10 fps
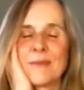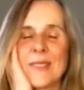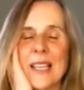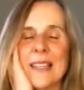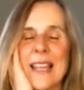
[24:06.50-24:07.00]

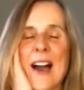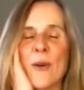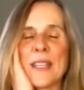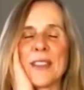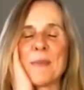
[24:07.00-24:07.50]

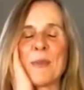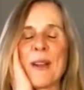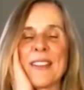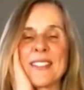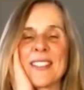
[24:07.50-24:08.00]
Allowing the
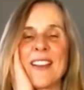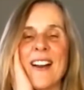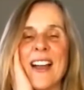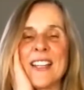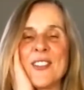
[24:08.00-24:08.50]
breath to
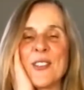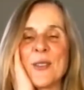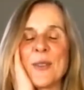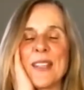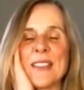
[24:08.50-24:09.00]
guide
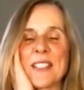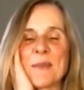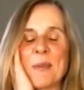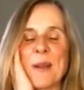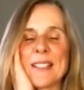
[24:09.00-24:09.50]
you in
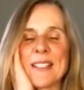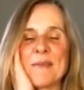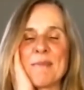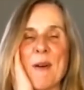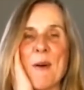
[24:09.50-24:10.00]
this
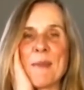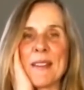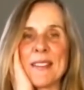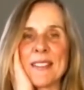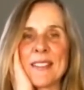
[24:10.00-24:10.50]
present moment.